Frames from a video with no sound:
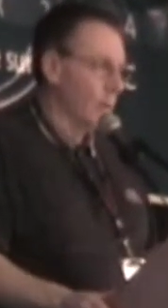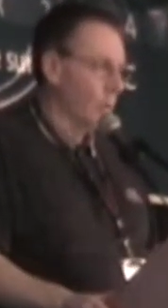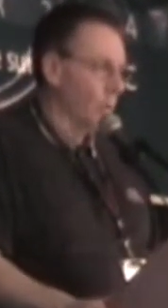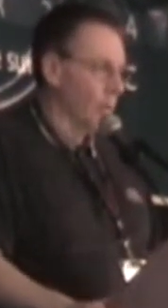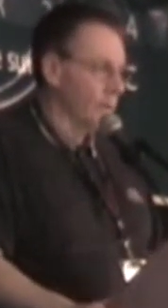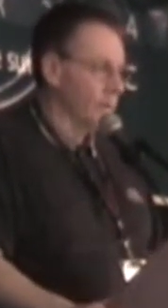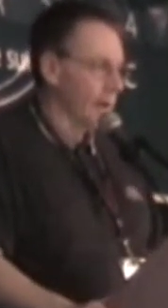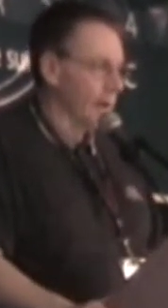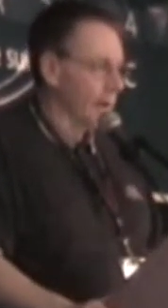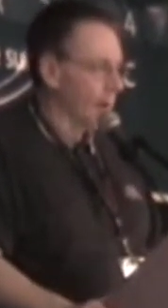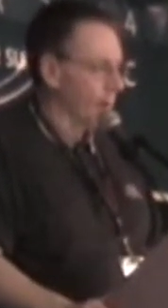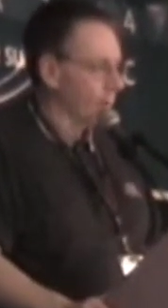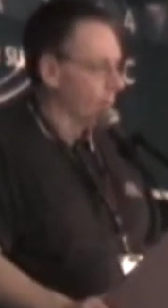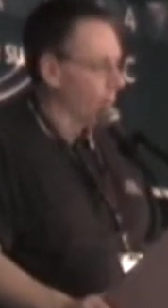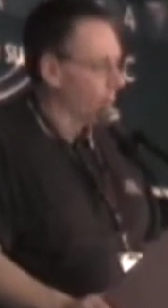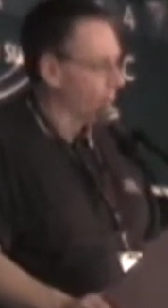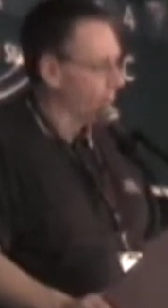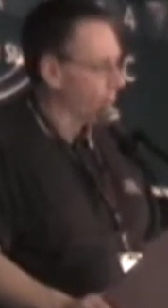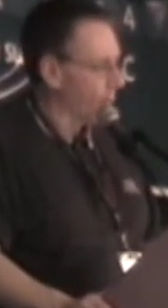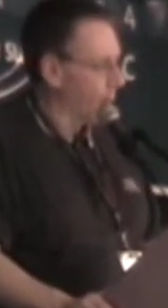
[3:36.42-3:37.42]
Once I got
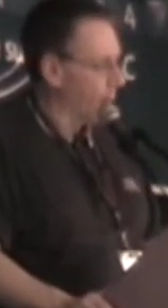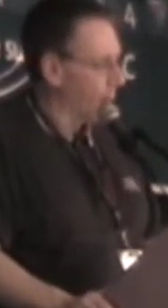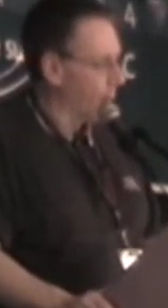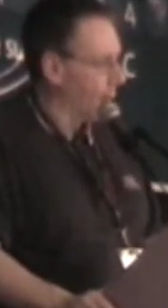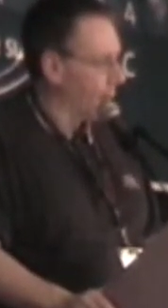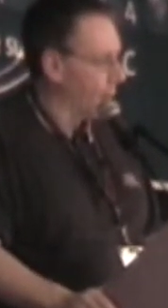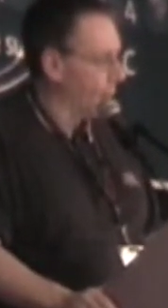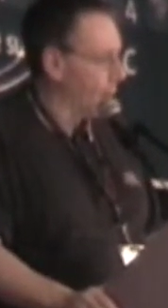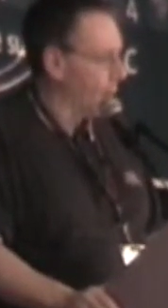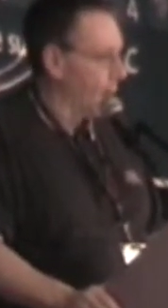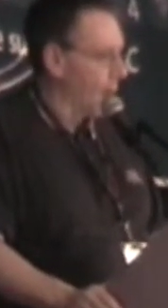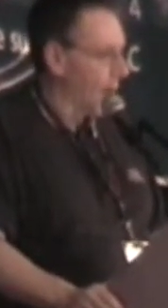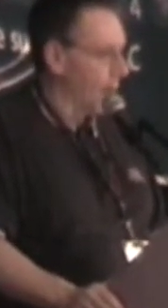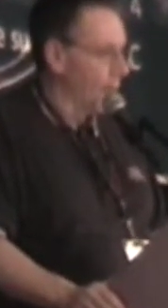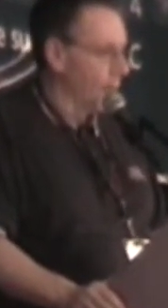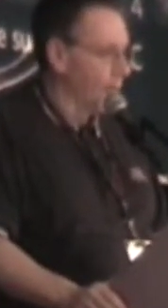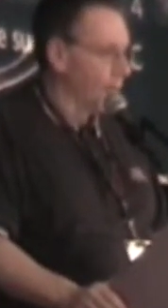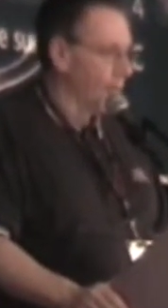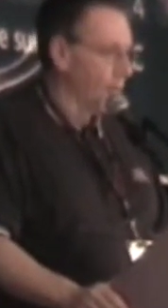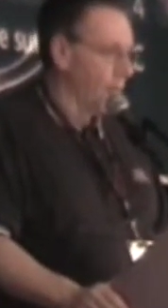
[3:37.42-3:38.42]
those strong enough, I
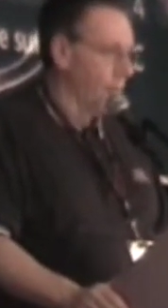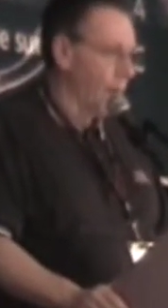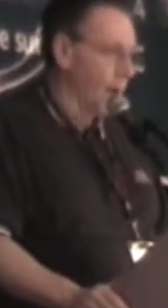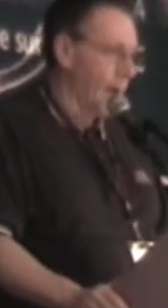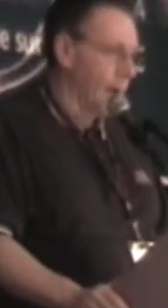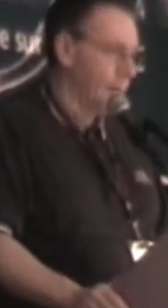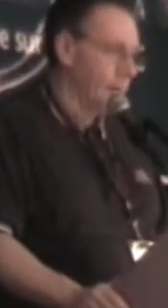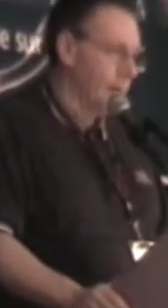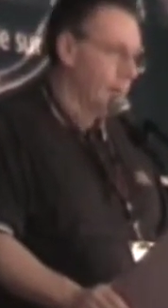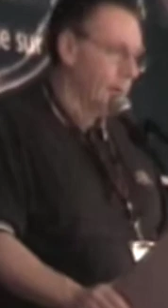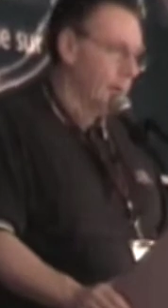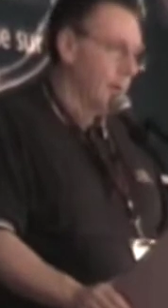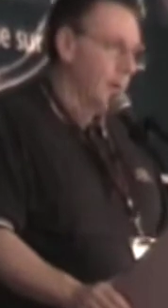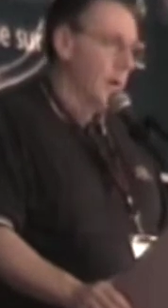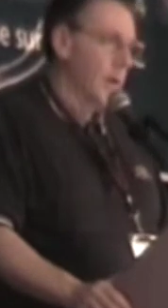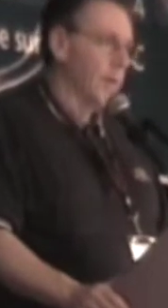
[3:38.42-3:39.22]
used the bed